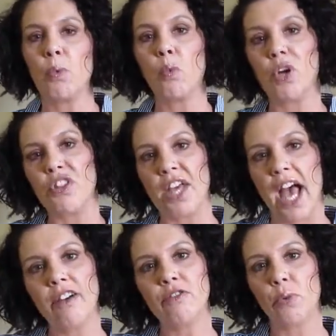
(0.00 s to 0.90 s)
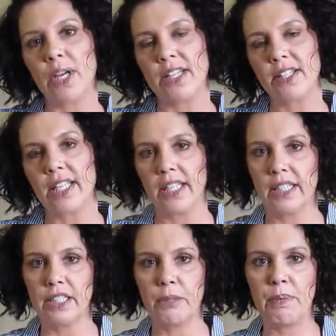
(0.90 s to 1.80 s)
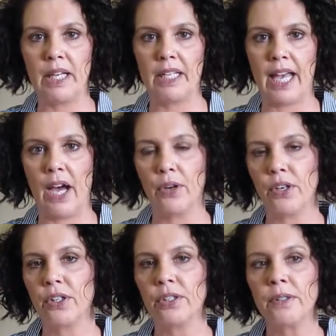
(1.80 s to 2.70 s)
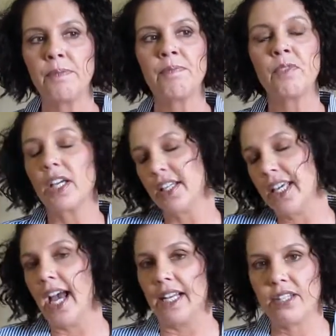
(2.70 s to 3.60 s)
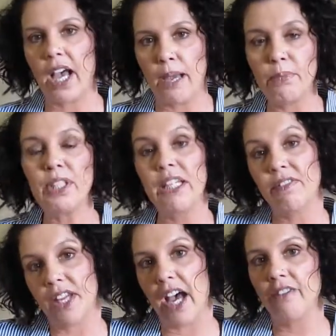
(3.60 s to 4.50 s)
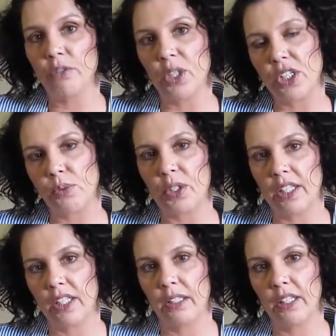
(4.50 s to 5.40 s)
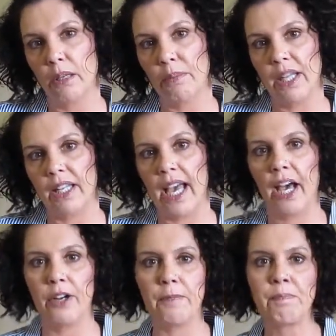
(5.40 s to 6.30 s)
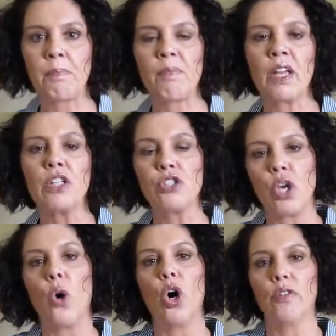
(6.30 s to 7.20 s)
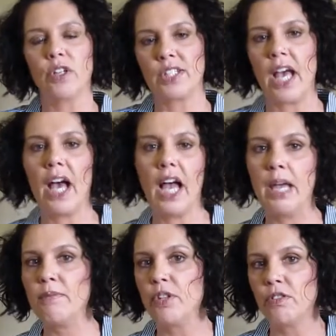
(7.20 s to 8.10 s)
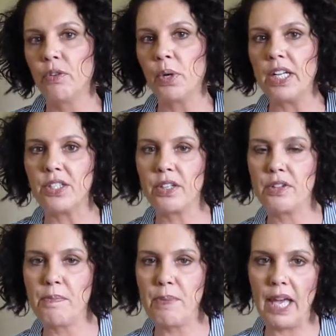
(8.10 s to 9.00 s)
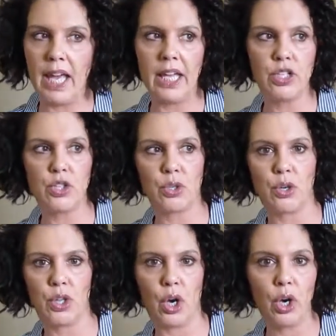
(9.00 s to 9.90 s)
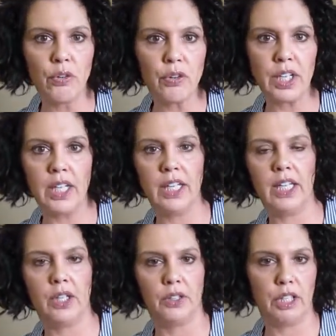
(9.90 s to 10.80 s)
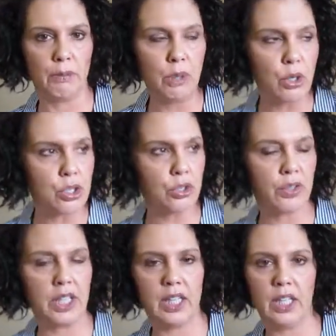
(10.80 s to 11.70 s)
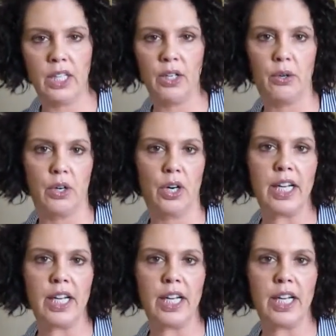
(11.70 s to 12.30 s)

will that voice get a little bit louder? Yes, I believe that voice will get a little bit louder. So over time, the voice of the binge or the overeating or the emotional eating or